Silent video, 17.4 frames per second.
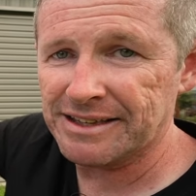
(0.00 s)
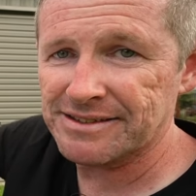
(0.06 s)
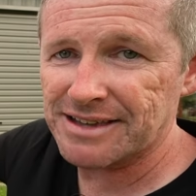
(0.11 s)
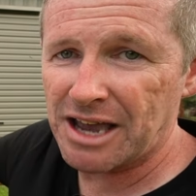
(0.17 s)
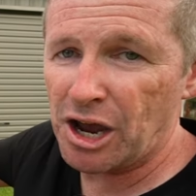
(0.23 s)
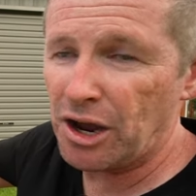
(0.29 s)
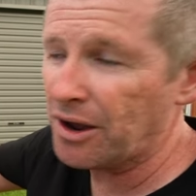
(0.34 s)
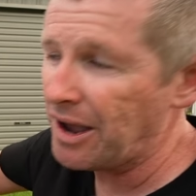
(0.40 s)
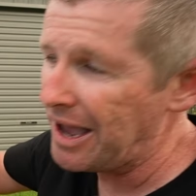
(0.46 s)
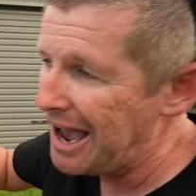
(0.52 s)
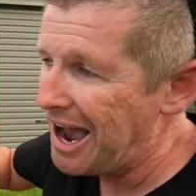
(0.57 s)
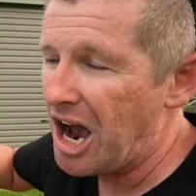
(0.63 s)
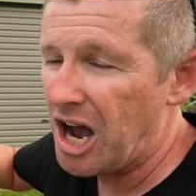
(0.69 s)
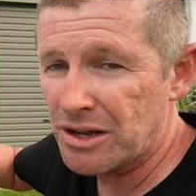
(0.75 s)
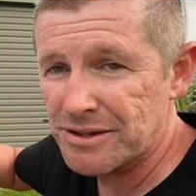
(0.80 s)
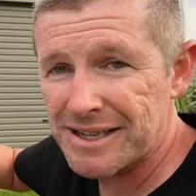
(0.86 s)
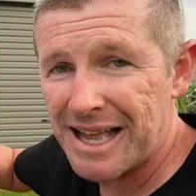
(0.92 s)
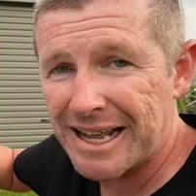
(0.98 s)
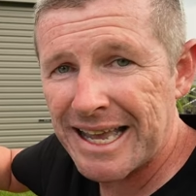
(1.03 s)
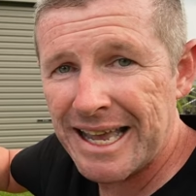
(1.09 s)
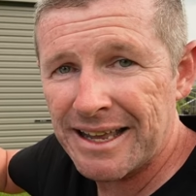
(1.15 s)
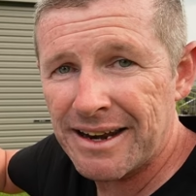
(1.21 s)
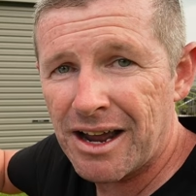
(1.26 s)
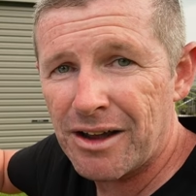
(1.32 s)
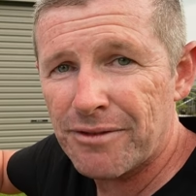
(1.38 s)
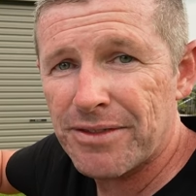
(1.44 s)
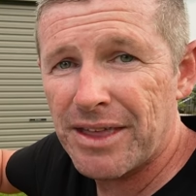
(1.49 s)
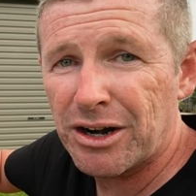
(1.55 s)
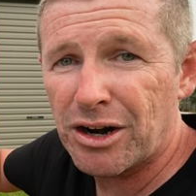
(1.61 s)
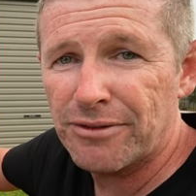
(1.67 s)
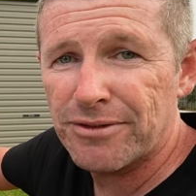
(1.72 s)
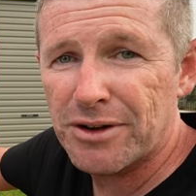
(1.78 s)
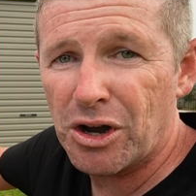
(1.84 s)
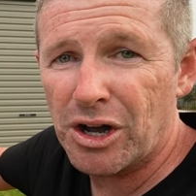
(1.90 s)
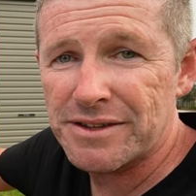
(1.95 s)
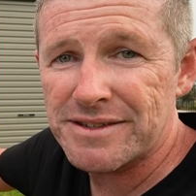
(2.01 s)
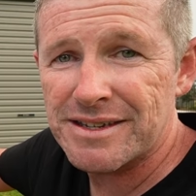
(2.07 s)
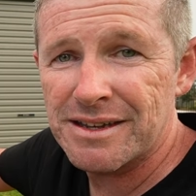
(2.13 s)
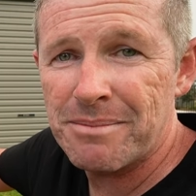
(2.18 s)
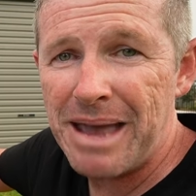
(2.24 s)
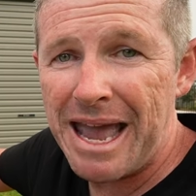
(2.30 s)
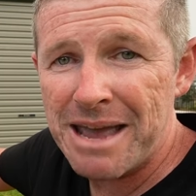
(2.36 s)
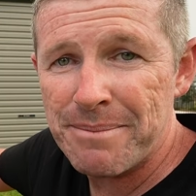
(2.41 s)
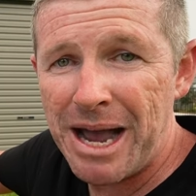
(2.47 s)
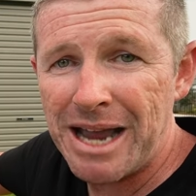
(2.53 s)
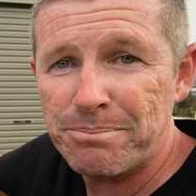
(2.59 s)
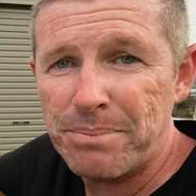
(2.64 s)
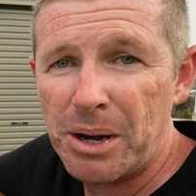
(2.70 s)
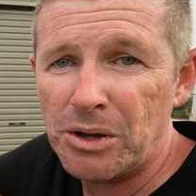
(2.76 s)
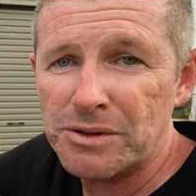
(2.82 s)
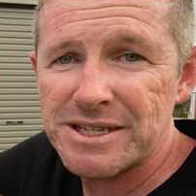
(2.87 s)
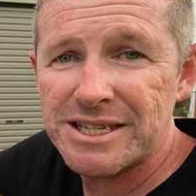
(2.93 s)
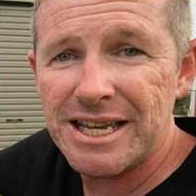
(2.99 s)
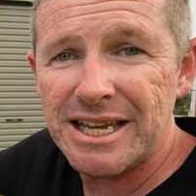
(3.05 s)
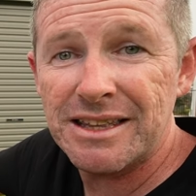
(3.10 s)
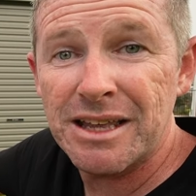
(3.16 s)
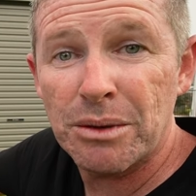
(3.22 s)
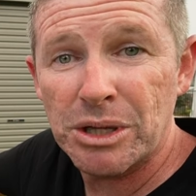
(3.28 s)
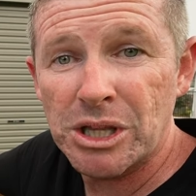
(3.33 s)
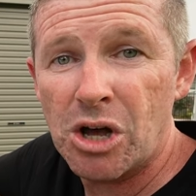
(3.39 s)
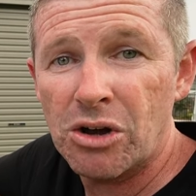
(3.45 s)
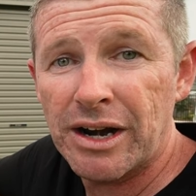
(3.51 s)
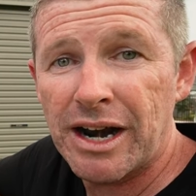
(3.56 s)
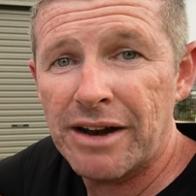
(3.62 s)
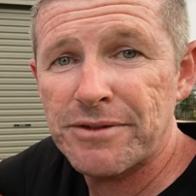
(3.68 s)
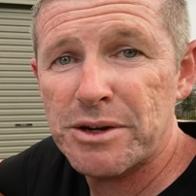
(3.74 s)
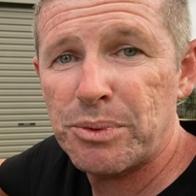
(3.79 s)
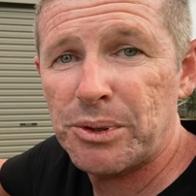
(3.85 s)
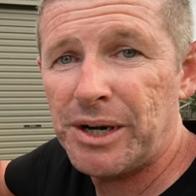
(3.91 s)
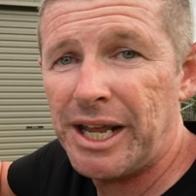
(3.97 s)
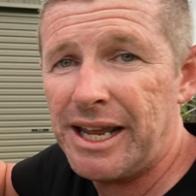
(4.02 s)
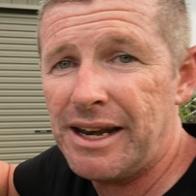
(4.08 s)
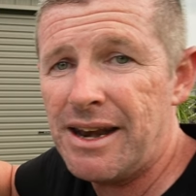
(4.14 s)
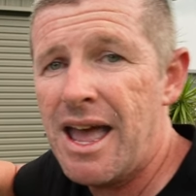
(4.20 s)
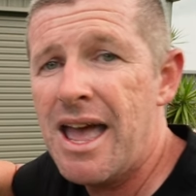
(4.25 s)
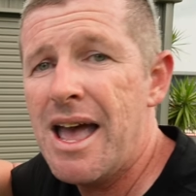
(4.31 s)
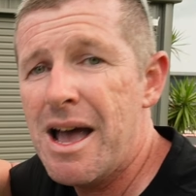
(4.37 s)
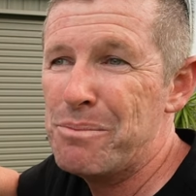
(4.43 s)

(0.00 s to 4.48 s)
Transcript: So I was lucky enough that I've got some M8 bolts here that were long enough to put in,